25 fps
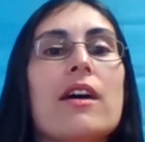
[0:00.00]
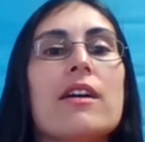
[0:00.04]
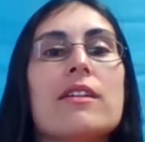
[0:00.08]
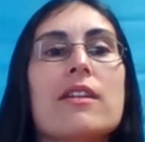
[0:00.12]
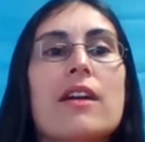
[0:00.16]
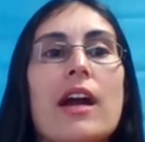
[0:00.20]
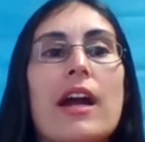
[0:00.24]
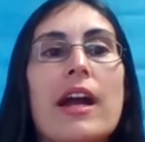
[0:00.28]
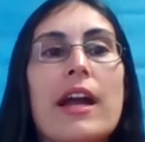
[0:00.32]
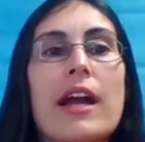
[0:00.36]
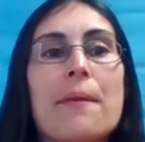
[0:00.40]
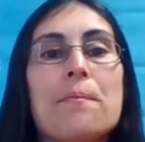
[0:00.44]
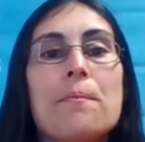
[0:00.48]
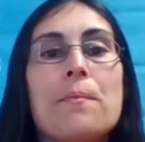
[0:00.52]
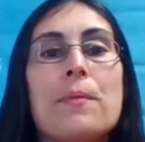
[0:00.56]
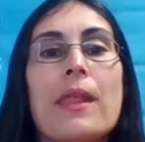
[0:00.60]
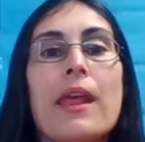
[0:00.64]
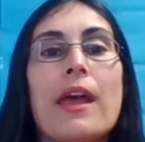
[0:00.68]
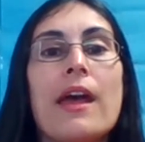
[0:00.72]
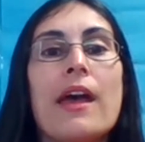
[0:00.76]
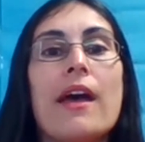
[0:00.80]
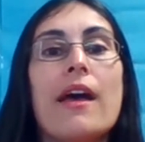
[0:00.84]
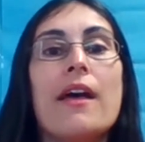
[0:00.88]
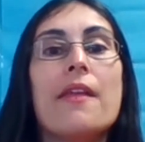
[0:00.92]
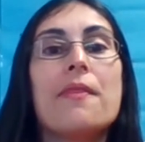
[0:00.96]
All right.
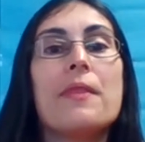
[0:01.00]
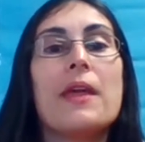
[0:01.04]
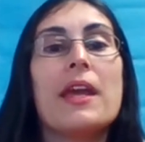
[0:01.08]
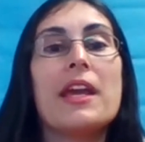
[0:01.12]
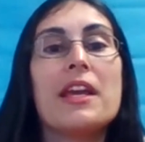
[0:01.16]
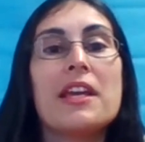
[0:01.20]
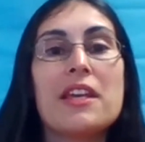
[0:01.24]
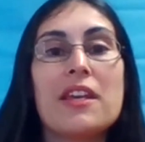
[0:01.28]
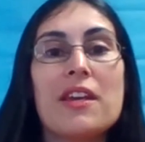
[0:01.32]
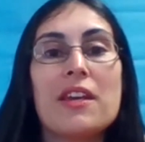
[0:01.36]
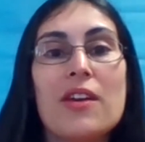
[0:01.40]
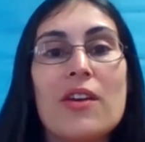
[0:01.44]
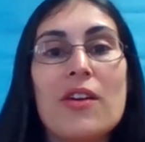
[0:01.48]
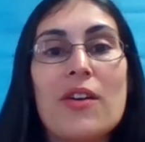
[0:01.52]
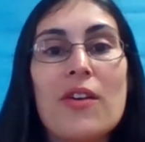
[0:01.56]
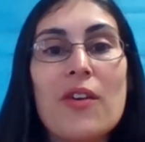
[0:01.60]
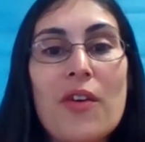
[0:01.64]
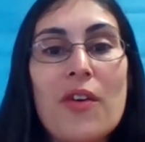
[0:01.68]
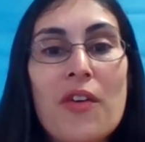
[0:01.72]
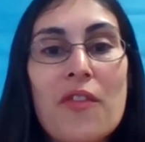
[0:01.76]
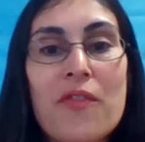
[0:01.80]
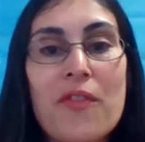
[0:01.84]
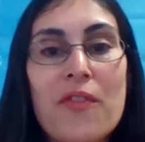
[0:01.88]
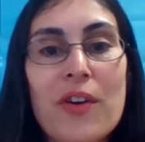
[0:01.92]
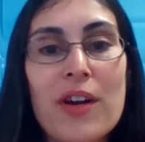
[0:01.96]
Thank
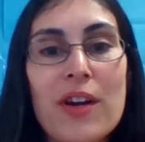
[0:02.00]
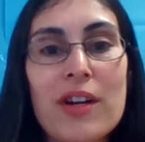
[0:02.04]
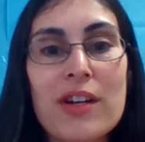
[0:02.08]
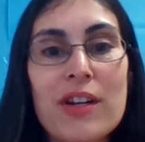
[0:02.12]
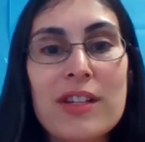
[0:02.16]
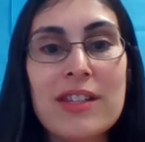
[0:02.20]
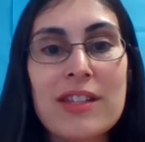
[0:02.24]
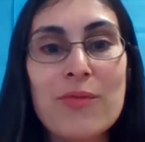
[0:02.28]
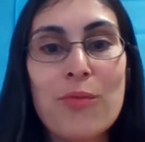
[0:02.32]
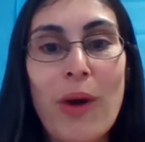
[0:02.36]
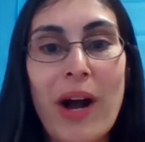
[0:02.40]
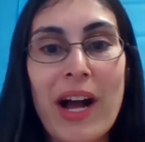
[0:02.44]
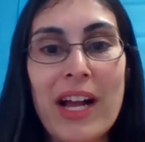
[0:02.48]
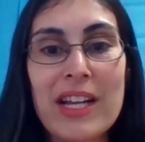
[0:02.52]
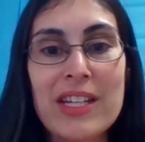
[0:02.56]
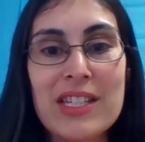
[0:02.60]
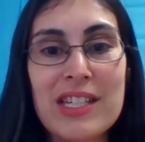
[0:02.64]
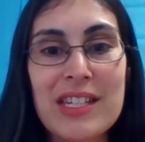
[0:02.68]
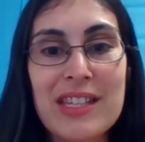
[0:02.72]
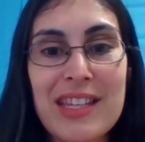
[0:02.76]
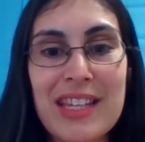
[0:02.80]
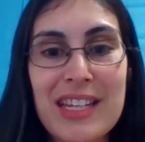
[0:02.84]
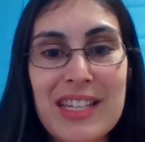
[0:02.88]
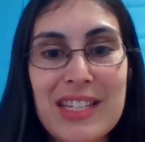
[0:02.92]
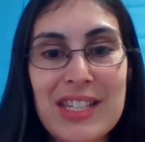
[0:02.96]
you for
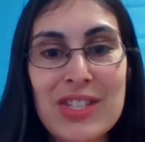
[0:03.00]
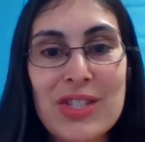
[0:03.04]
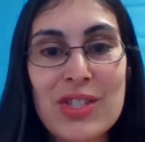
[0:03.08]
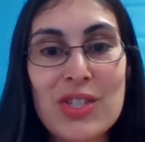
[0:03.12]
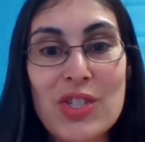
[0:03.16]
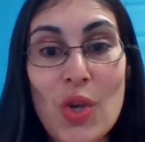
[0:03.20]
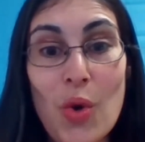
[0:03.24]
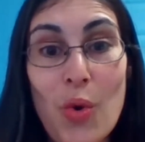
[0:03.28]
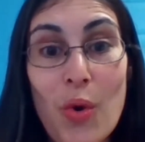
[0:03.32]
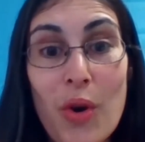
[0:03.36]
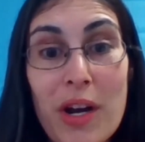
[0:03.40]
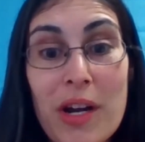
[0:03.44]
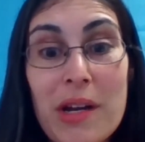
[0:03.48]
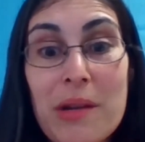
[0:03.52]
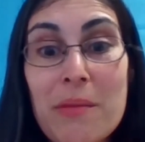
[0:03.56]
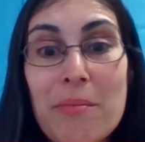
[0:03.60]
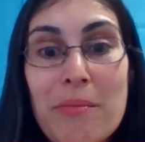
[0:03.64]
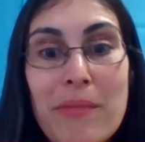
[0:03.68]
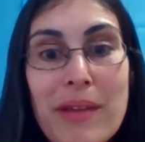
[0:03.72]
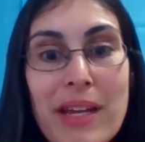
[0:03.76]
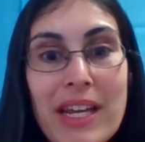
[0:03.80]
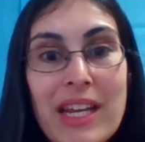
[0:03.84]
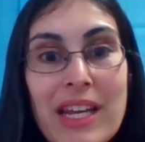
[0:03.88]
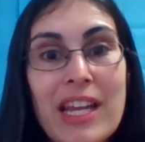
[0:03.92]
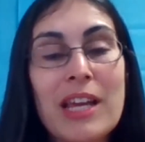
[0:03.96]
watching this short
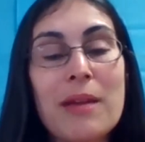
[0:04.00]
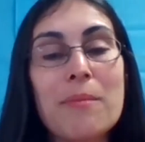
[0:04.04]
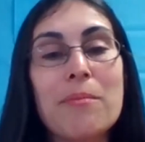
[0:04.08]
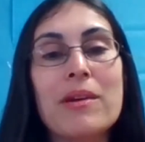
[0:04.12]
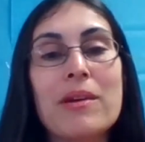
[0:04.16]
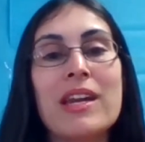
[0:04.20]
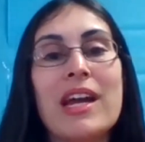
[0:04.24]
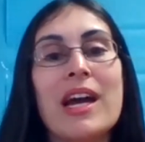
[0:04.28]
meeting,